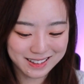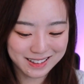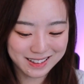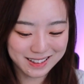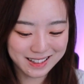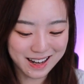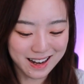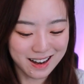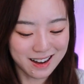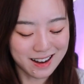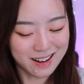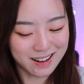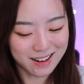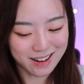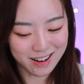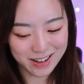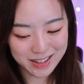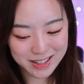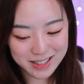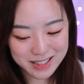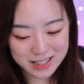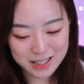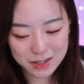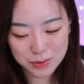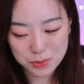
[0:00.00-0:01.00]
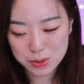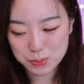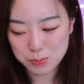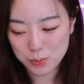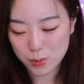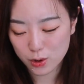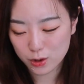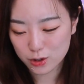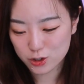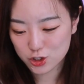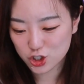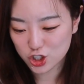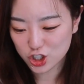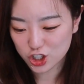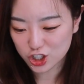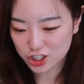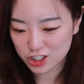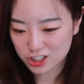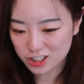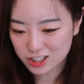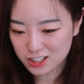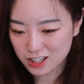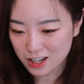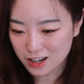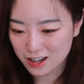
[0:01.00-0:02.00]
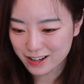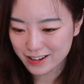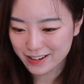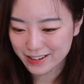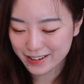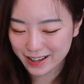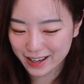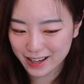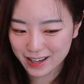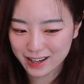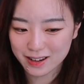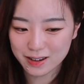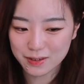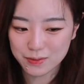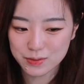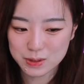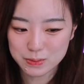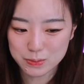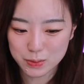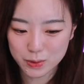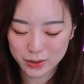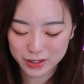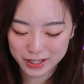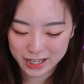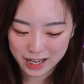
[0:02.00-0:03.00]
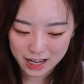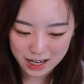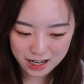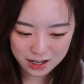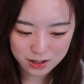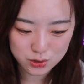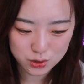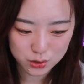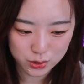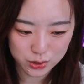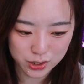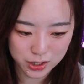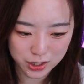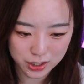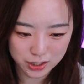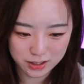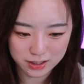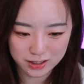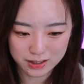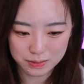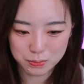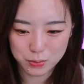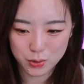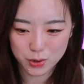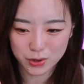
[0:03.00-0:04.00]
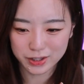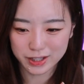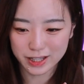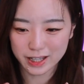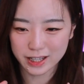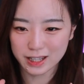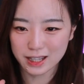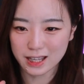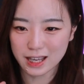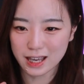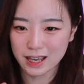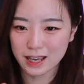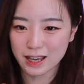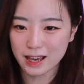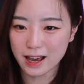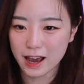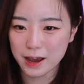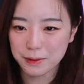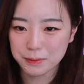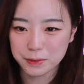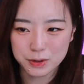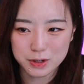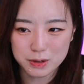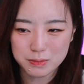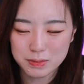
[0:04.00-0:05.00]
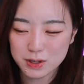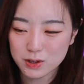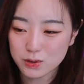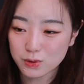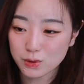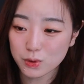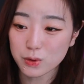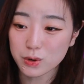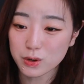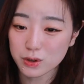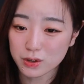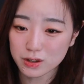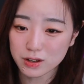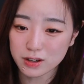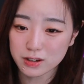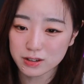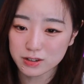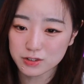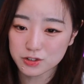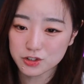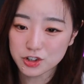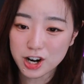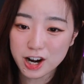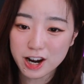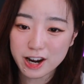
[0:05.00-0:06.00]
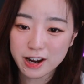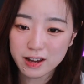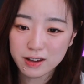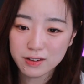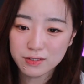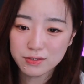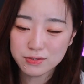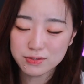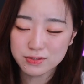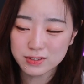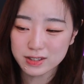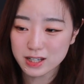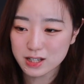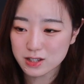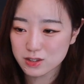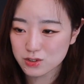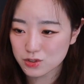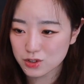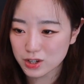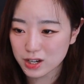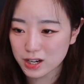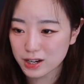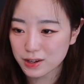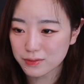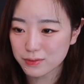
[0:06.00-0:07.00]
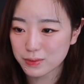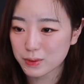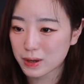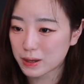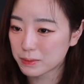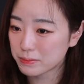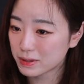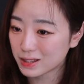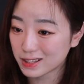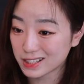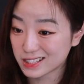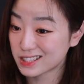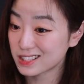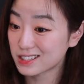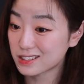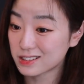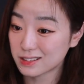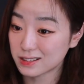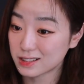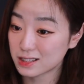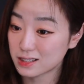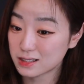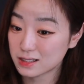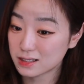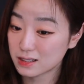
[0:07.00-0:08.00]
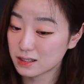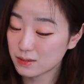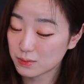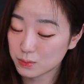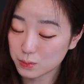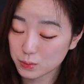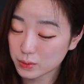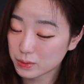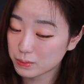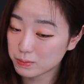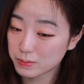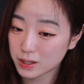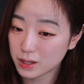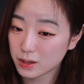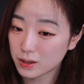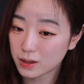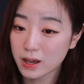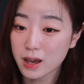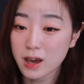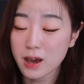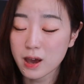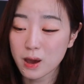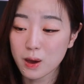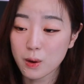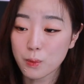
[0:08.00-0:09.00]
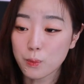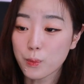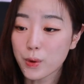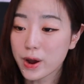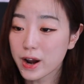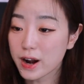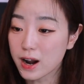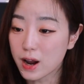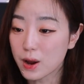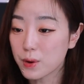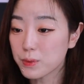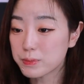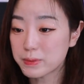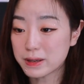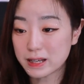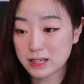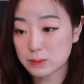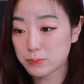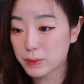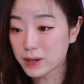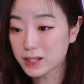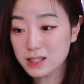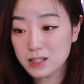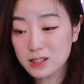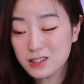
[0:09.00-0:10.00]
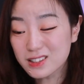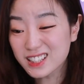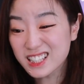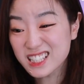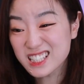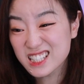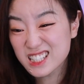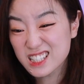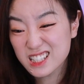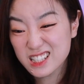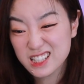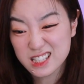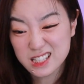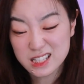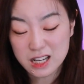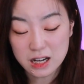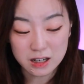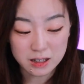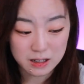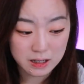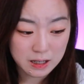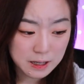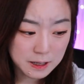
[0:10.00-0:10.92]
yeah honestly it was more chill song and it was more casual more like a i'm going to be going on a drive nice drive or i'll be listening to this would be where i would be expecting to listen to the song